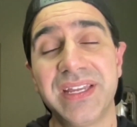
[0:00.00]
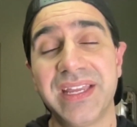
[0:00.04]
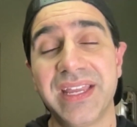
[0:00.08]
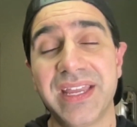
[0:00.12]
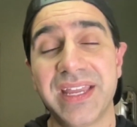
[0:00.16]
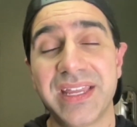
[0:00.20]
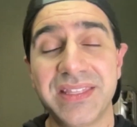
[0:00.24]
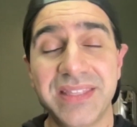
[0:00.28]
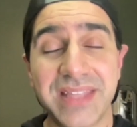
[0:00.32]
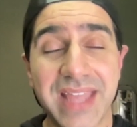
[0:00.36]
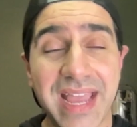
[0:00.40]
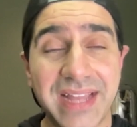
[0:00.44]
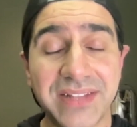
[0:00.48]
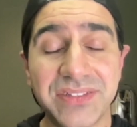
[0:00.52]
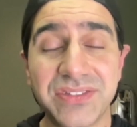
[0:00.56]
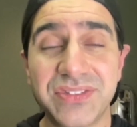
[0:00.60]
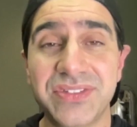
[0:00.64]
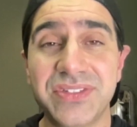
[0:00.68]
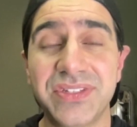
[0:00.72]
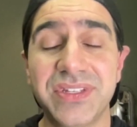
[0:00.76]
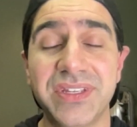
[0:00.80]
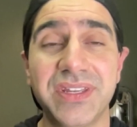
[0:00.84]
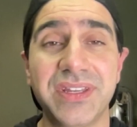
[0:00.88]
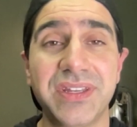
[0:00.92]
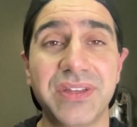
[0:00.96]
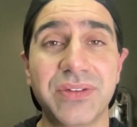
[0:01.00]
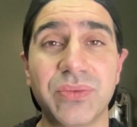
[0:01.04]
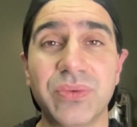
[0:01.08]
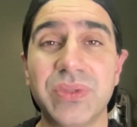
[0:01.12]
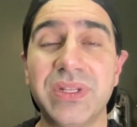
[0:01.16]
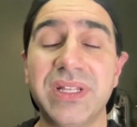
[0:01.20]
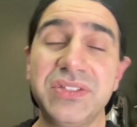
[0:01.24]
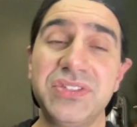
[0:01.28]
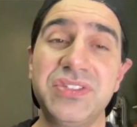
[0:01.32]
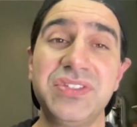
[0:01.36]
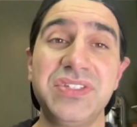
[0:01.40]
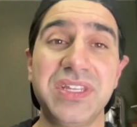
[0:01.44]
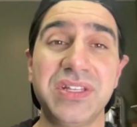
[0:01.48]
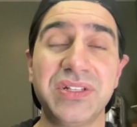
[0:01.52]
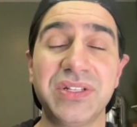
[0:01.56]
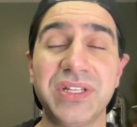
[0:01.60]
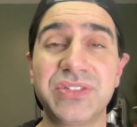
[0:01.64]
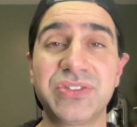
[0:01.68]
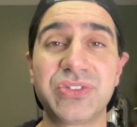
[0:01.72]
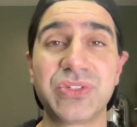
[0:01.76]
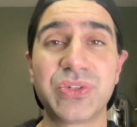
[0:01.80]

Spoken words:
And that's, well, let's see, let's